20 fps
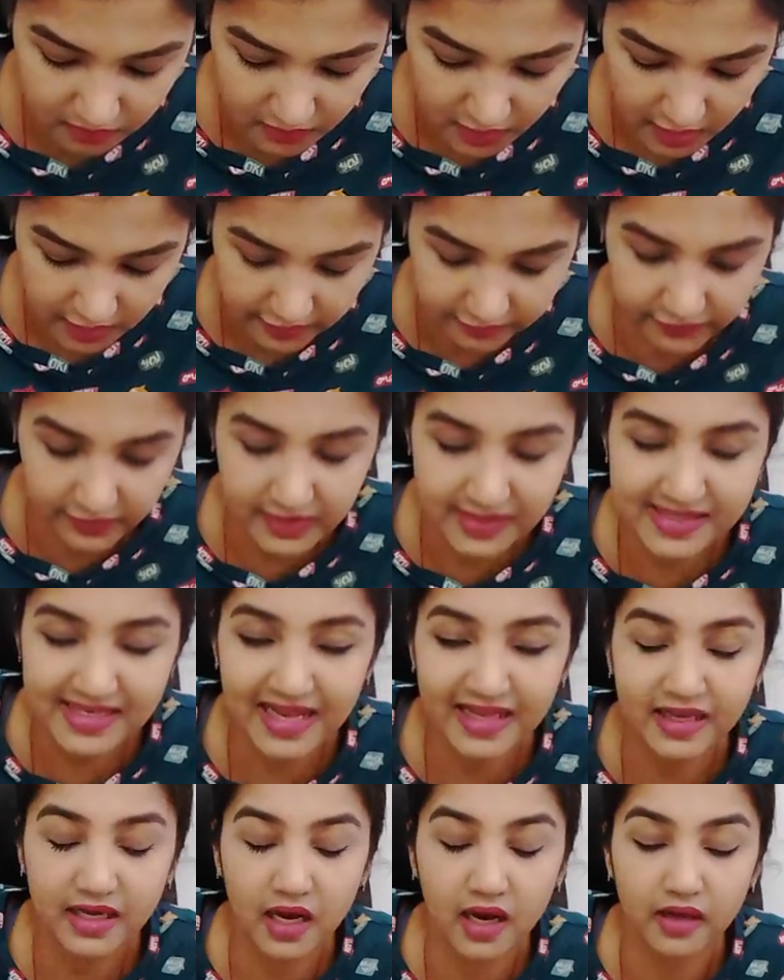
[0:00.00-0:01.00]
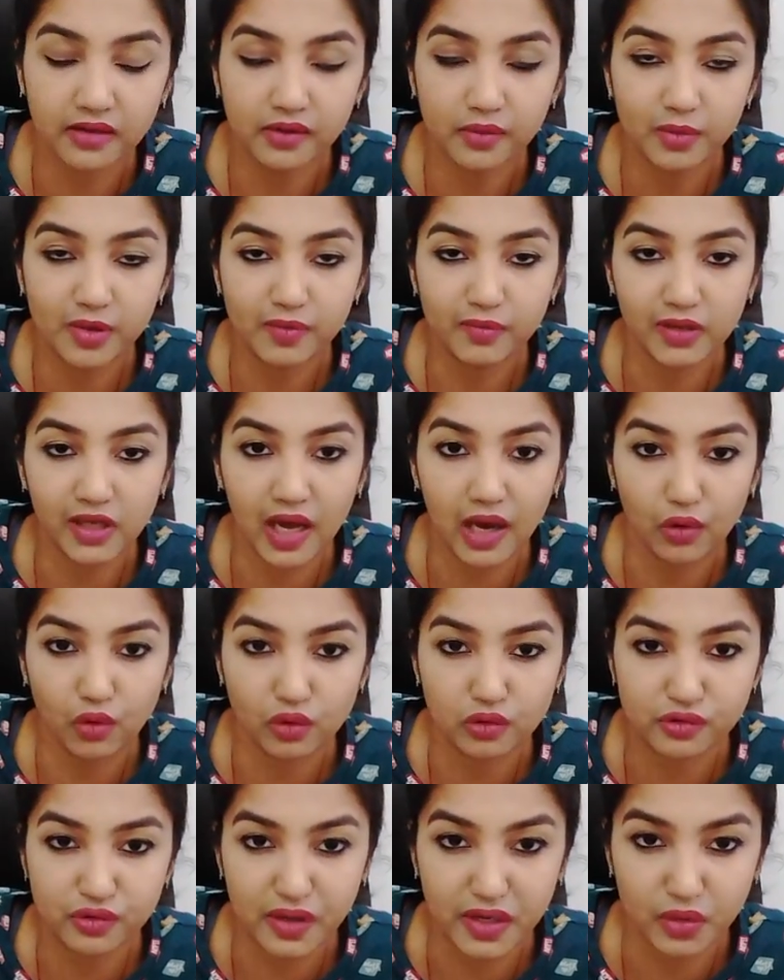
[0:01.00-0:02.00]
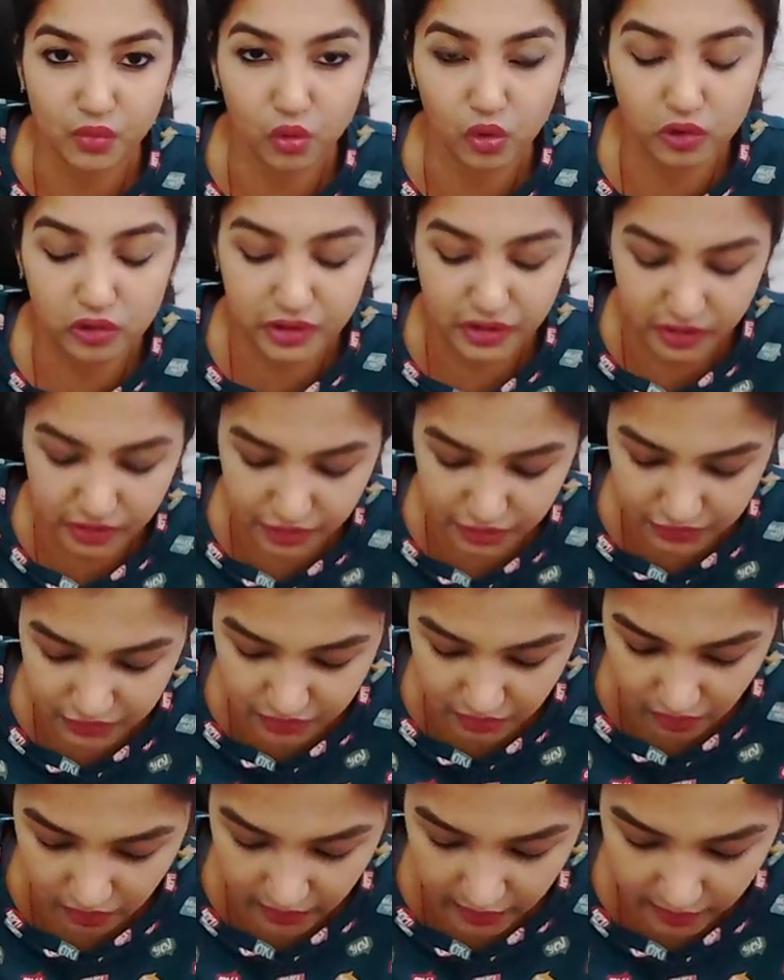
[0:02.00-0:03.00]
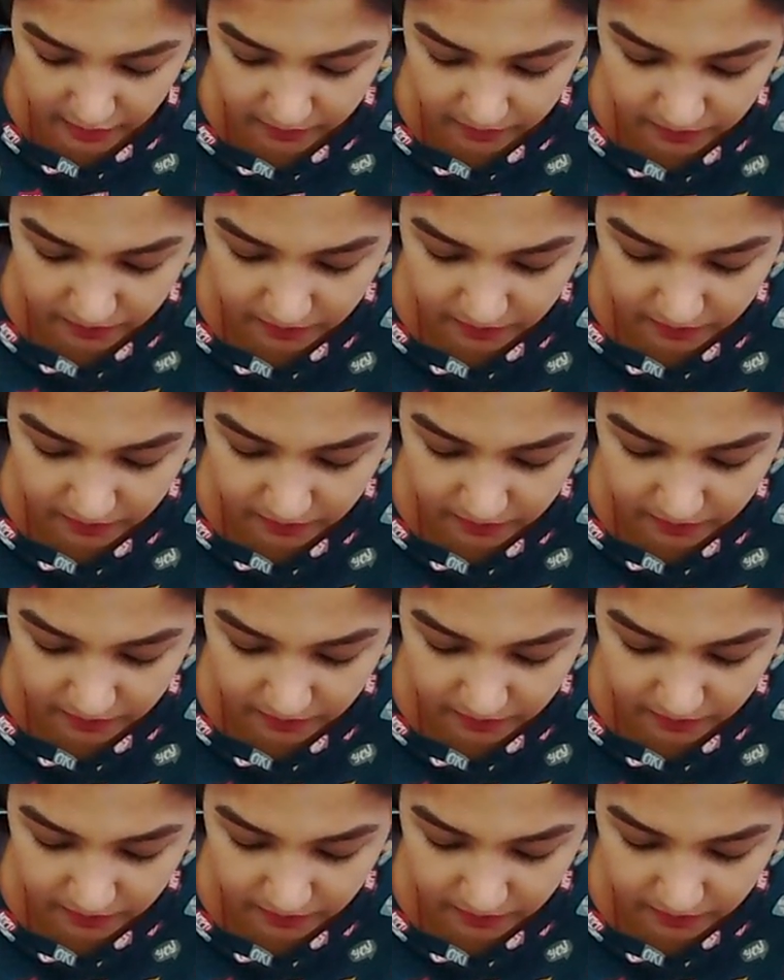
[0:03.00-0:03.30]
It feels like other people are also involved in your story.